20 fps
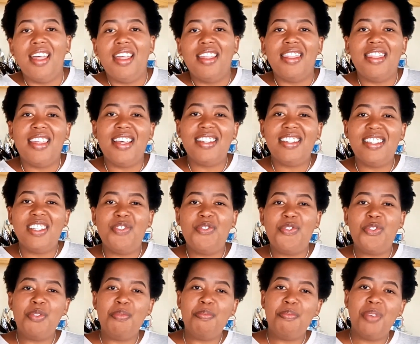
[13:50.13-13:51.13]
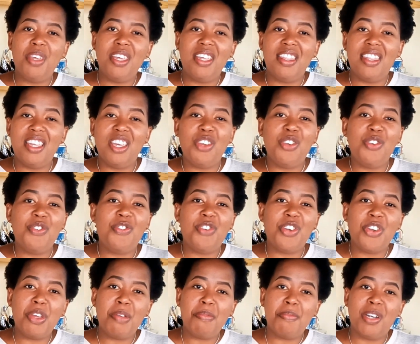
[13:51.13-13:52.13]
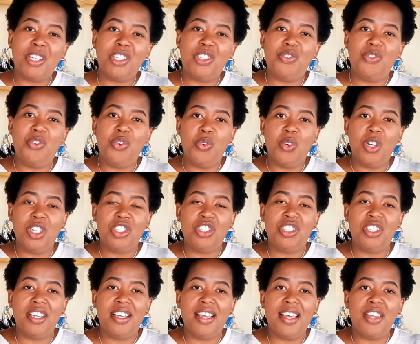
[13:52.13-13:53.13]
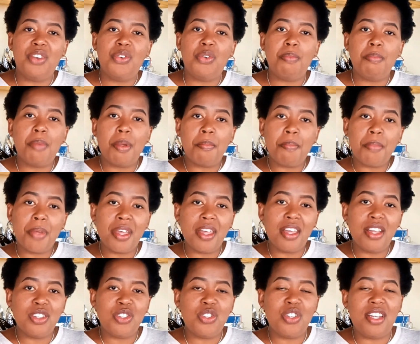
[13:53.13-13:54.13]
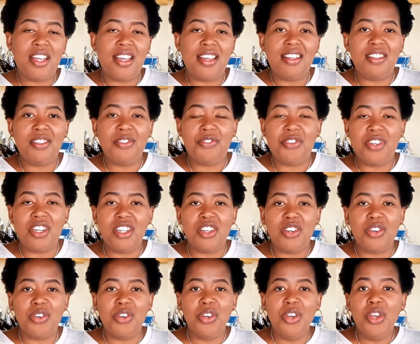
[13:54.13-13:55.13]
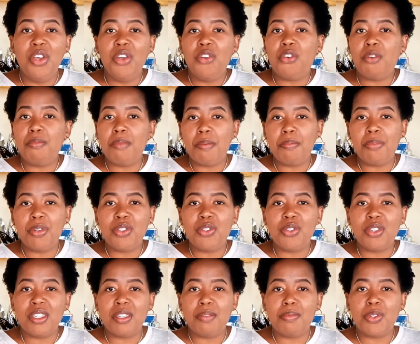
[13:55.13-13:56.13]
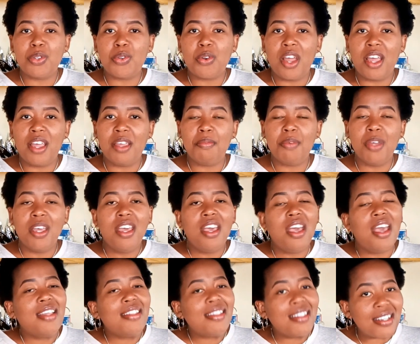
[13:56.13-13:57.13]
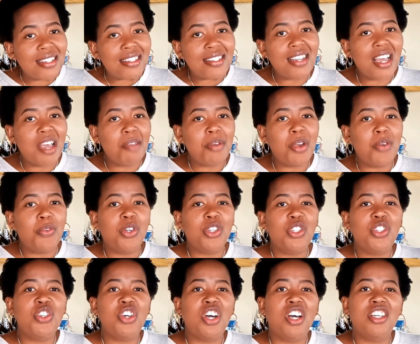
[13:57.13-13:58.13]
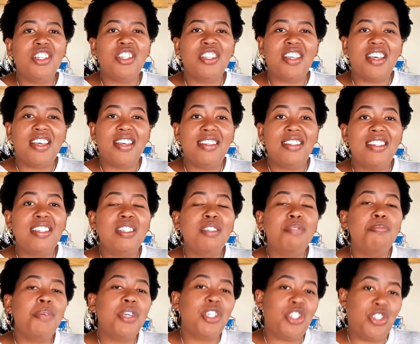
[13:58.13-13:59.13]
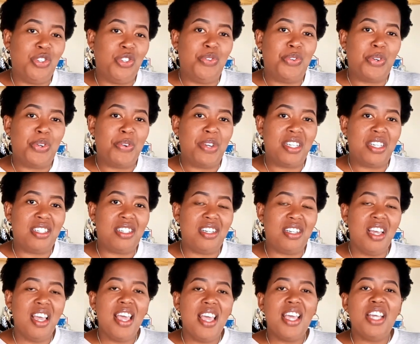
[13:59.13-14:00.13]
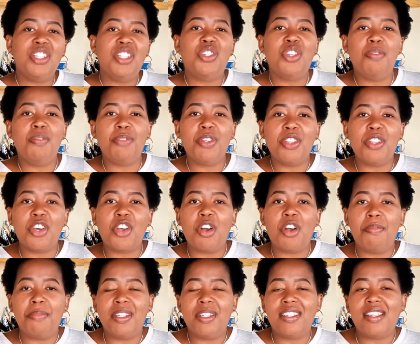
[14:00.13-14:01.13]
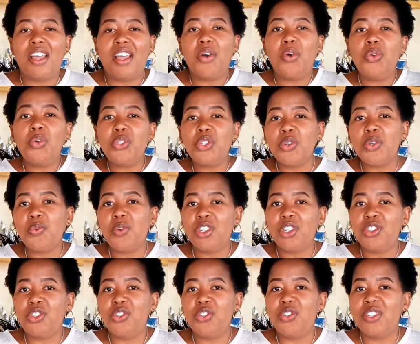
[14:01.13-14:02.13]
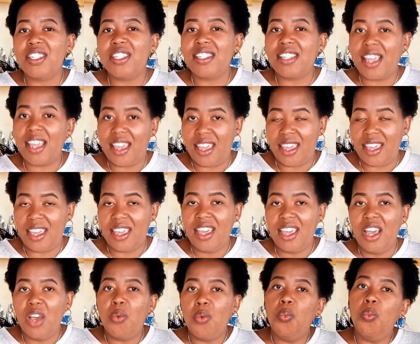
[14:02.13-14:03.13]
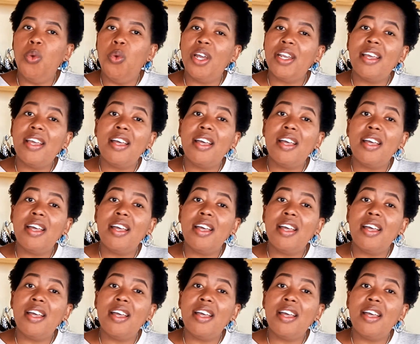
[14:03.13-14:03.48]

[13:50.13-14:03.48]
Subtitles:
That's it from me. Thank you very much for watching, and remember to like the video, remember to subscribe, and this time I want to ask a special request. In terms of the comments, I also want you to say what